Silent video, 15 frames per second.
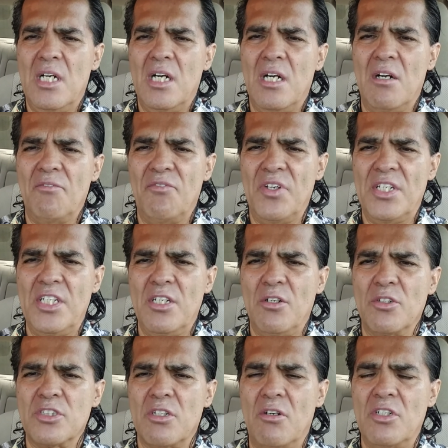
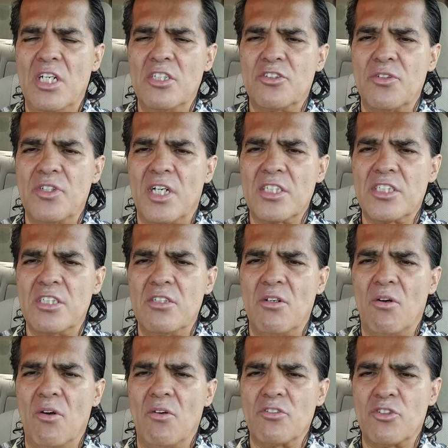videos on introduction
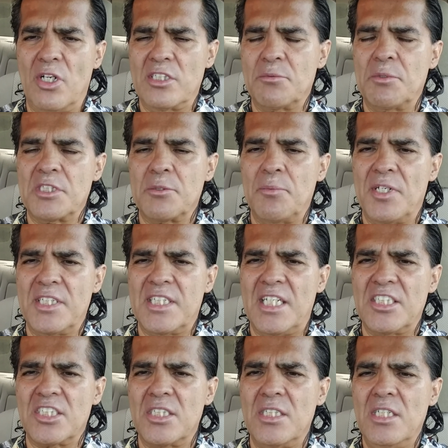or transmission
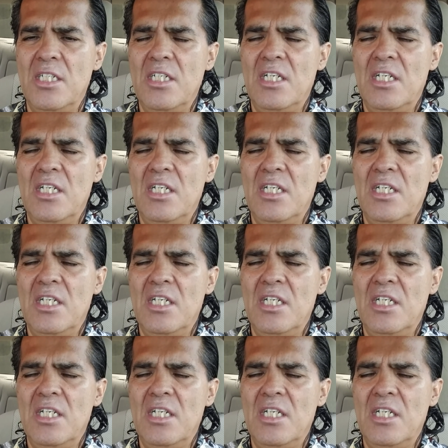meditation.